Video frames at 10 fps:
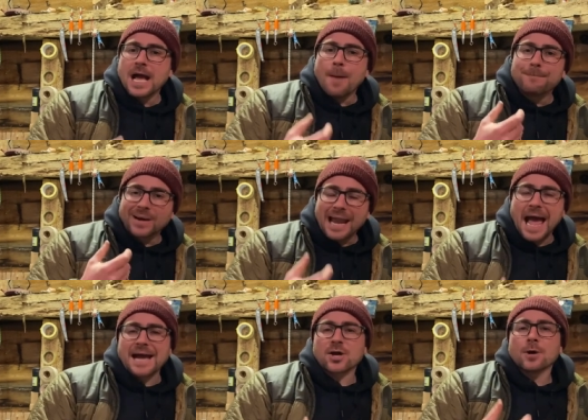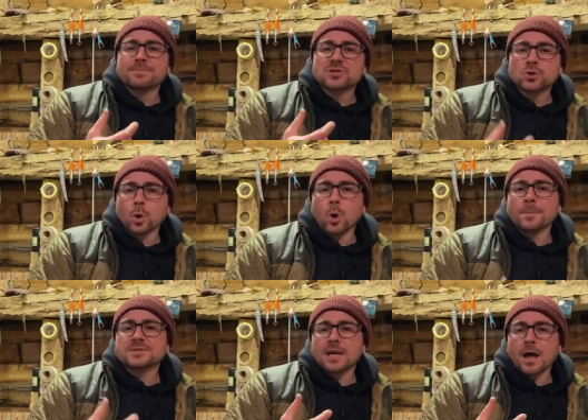black
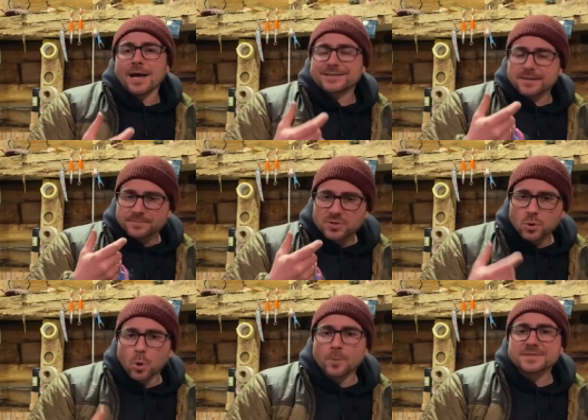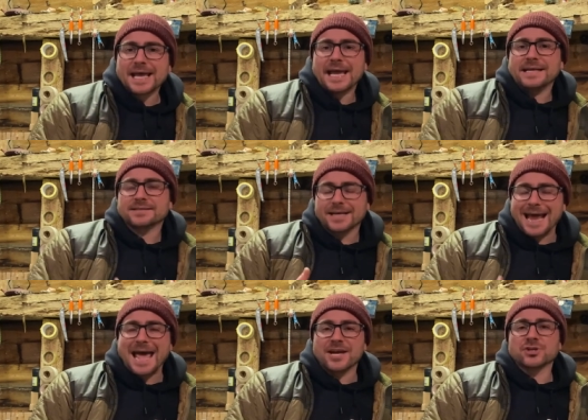absorbs light, absorbs heat and
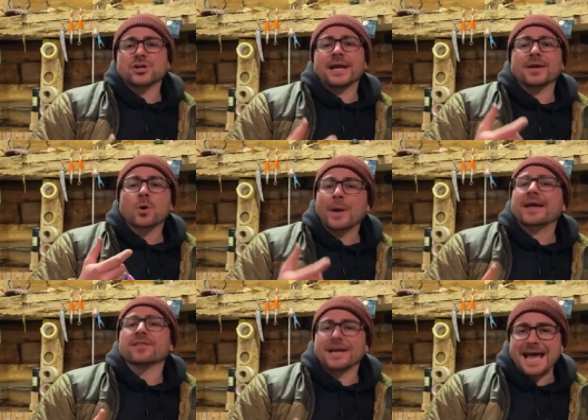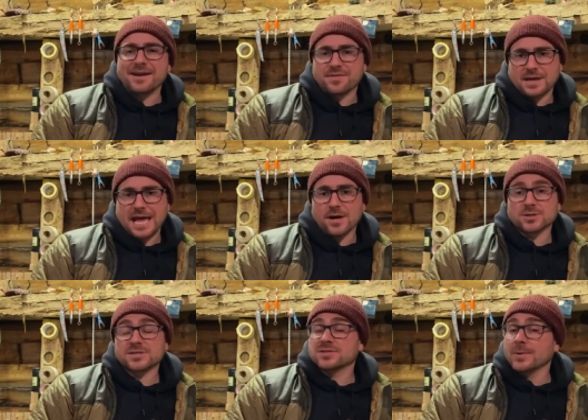energy quicker than anything
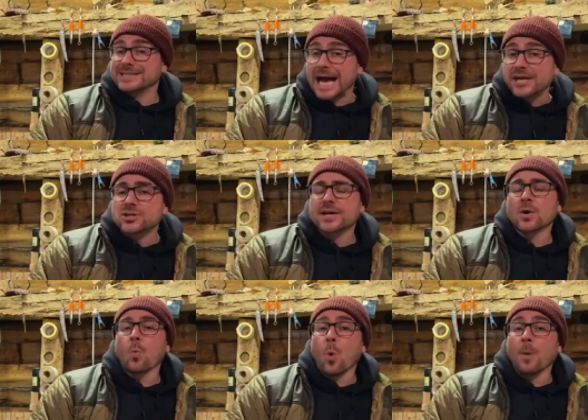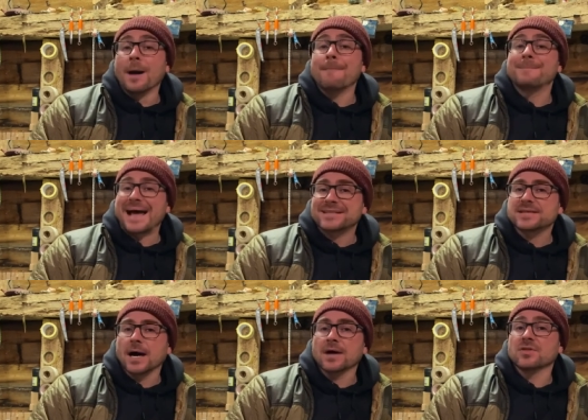else. So it's actually going to warm up
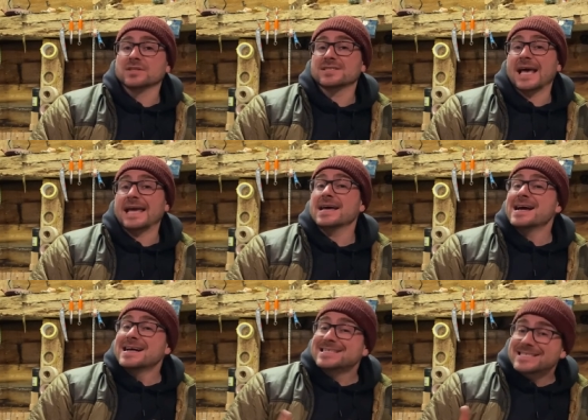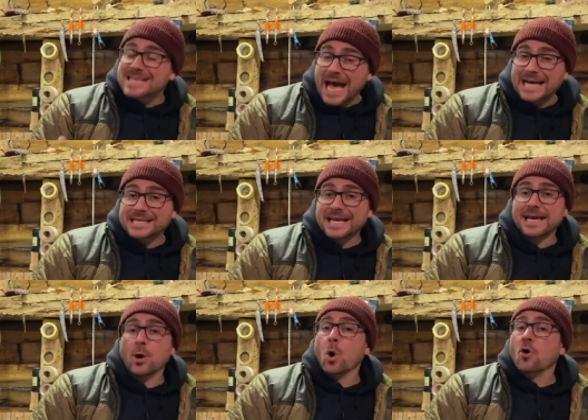better than, say,
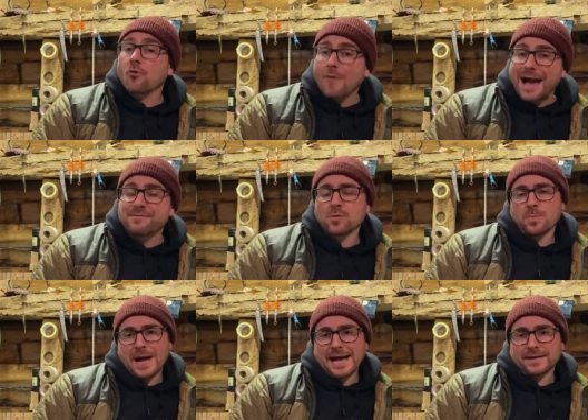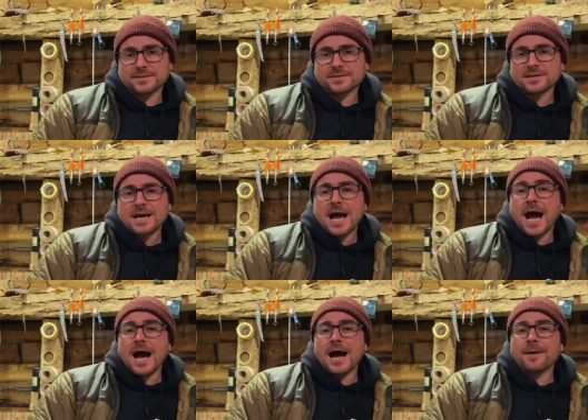sandy or gravel banks.
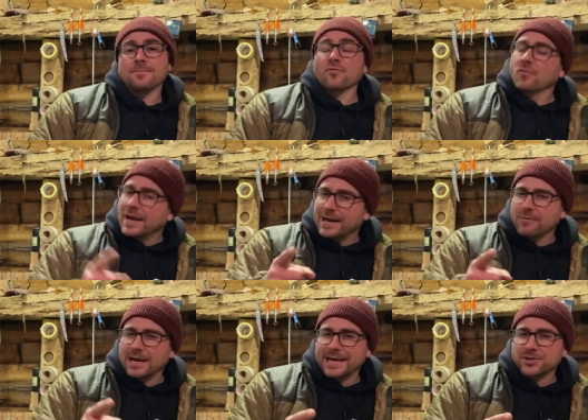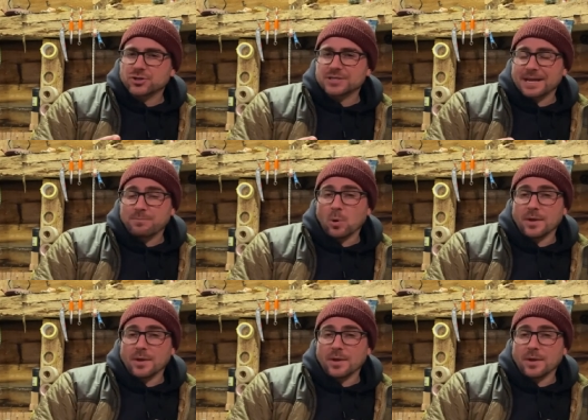Really, really interesting point